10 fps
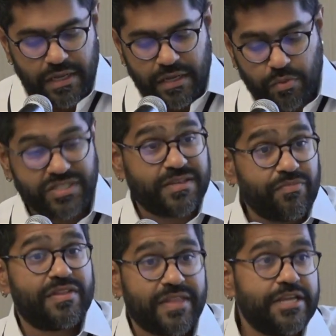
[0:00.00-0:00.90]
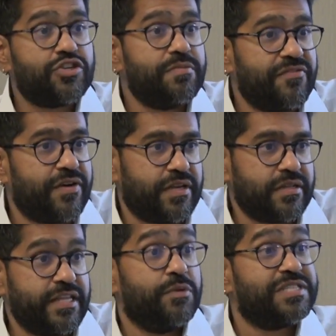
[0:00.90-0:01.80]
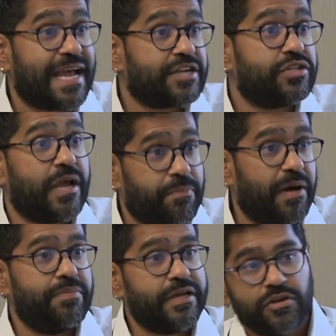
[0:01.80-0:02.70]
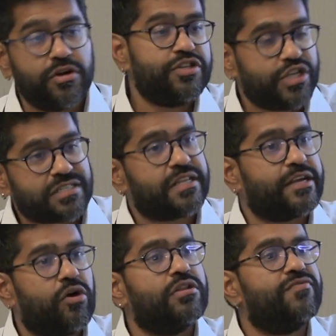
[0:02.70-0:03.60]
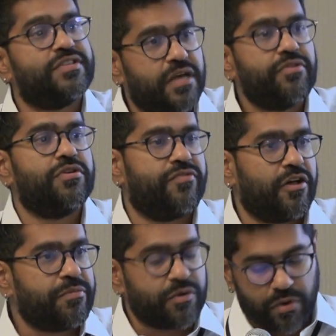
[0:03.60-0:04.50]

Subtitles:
was something they should be funding, that it was actually a public good just like all of this other development